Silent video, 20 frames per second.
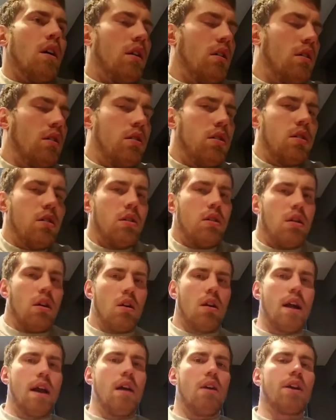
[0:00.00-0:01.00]

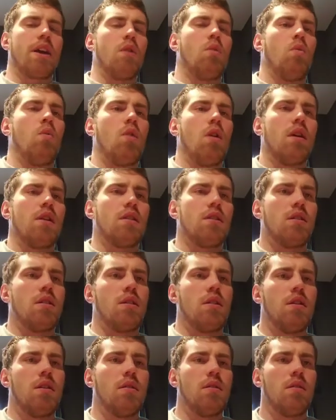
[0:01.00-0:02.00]
All right, I'll get one
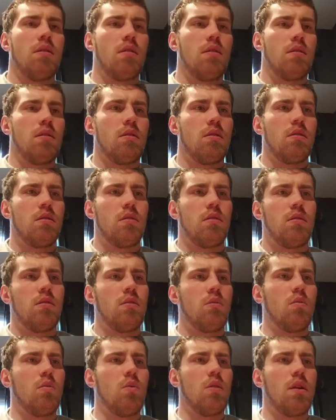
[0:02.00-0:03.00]

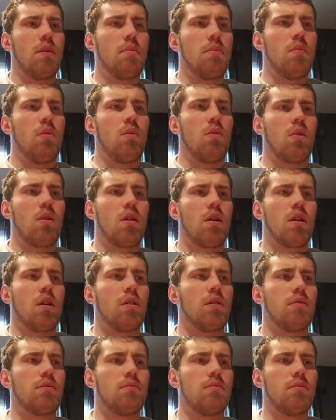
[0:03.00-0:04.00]

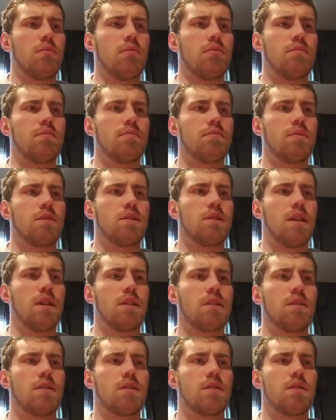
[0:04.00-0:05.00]
more,
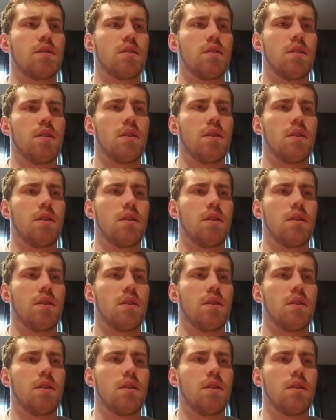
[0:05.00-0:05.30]
since